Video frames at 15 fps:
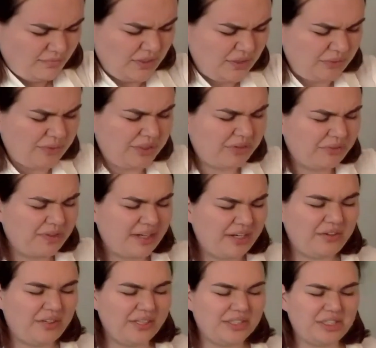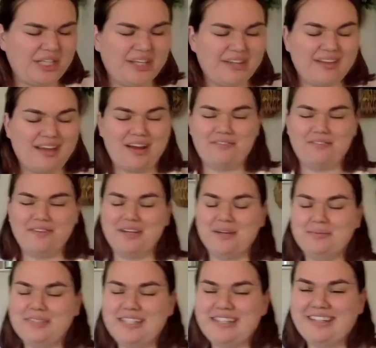when you're ready, you can shake that off and
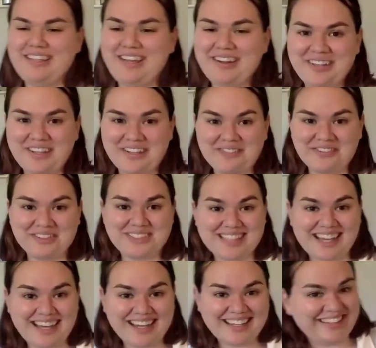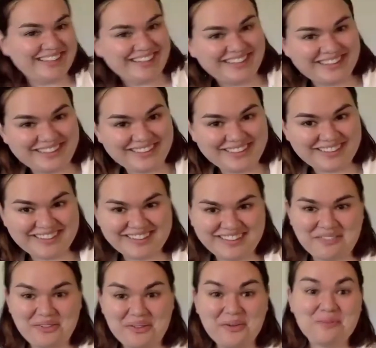come to the caregiver side
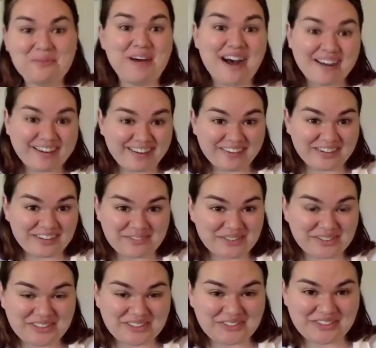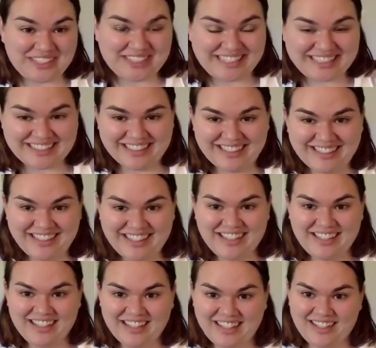of your body or of your screen
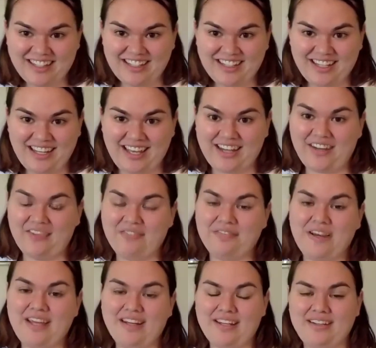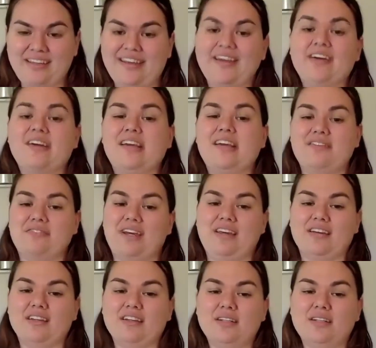and invite in caregiving.